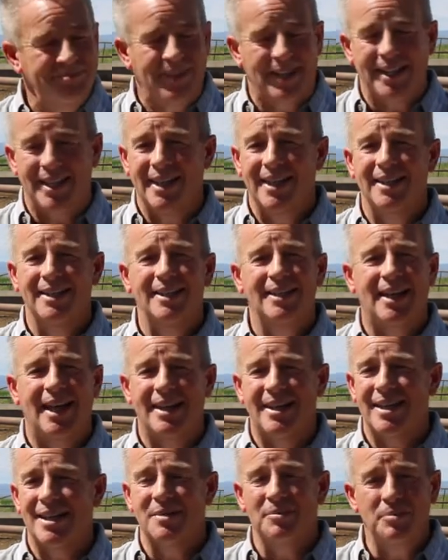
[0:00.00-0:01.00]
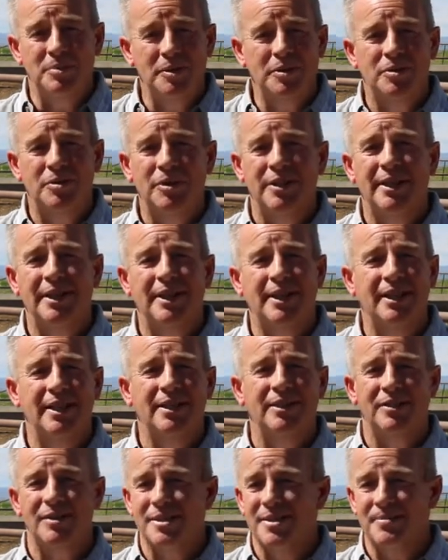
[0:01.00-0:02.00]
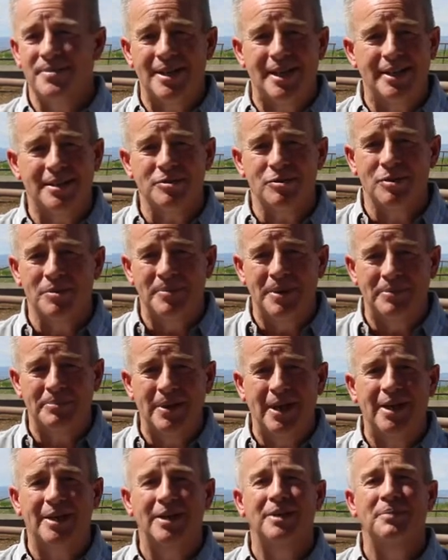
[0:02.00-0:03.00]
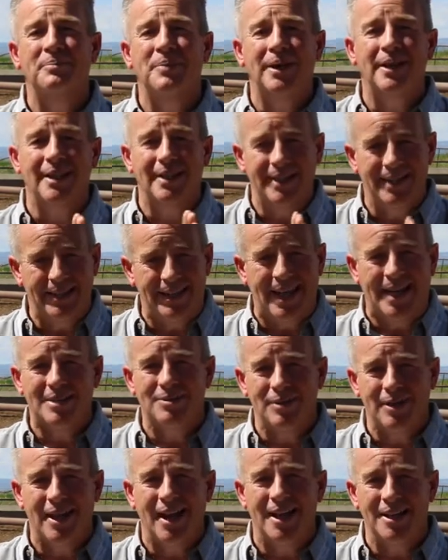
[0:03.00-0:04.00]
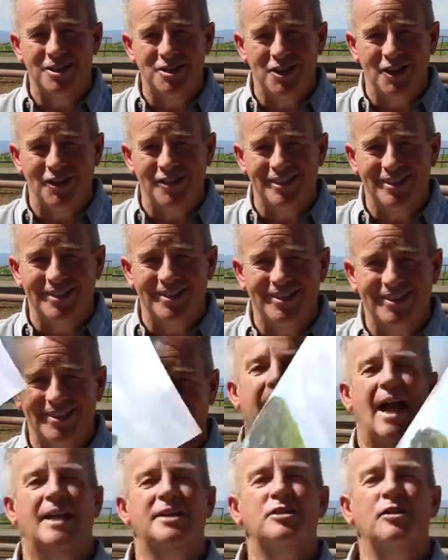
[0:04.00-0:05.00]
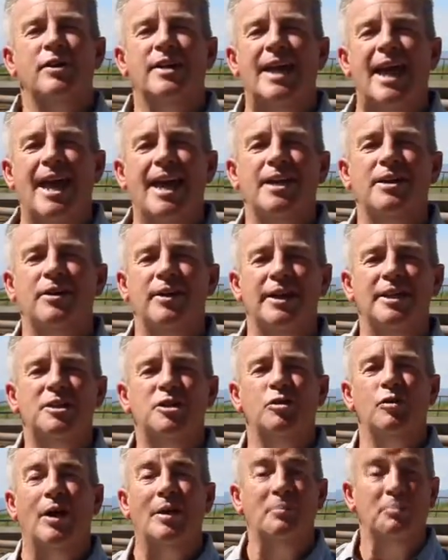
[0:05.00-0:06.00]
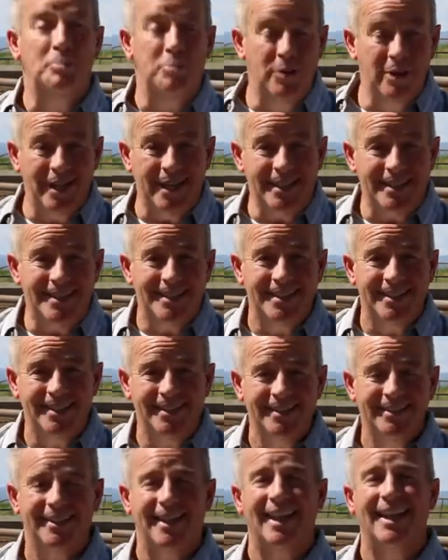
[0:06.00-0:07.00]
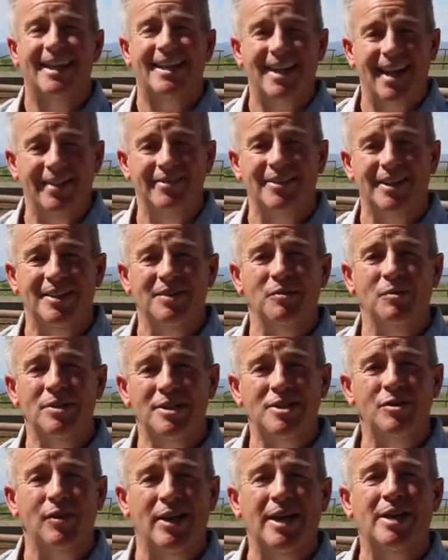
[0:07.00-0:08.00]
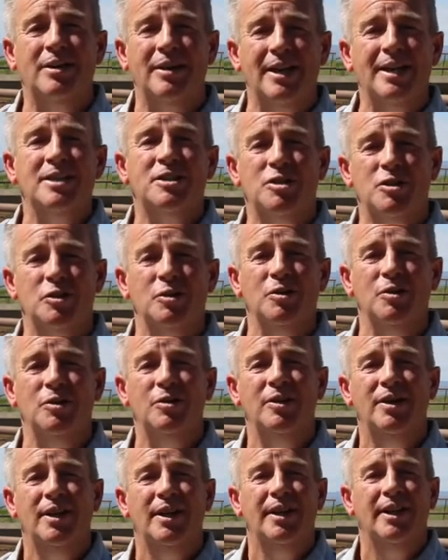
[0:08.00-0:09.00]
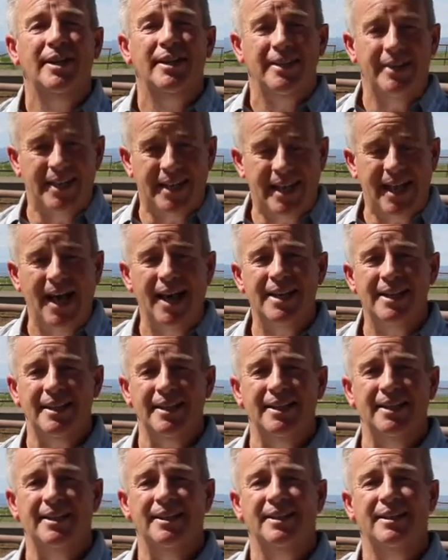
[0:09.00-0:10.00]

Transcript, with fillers: Again, I think a mood ring or something else would have been better, but that's what God chose. And so to enter into a Brit, a covenant, was to enter into the cutting,